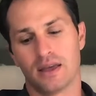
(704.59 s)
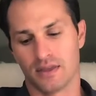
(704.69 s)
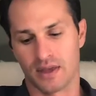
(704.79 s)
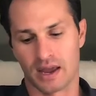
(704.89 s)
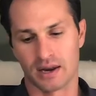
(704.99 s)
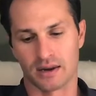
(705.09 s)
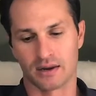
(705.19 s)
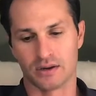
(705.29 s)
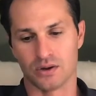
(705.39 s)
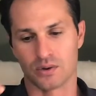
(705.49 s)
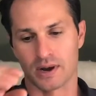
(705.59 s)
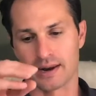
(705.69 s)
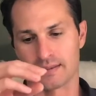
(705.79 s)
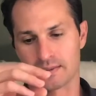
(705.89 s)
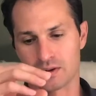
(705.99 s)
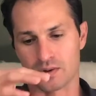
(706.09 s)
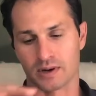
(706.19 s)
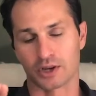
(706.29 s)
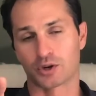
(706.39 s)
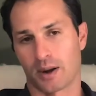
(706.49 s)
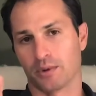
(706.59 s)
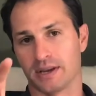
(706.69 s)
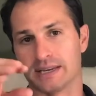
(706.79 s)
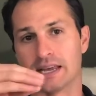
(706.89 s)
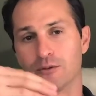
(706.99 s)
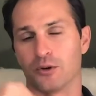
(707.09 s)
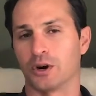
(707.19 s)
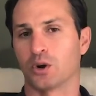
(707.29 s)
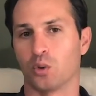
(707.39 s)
then you can extrapolate data very